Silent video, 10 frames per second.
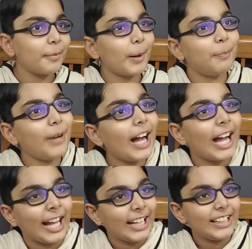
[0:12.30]

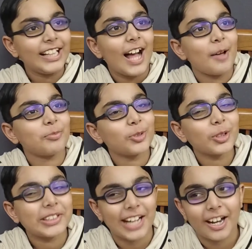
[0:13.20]
Papa, I'm so
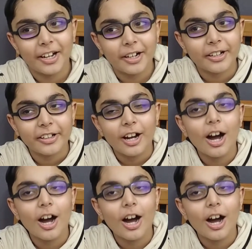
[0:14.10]
tired.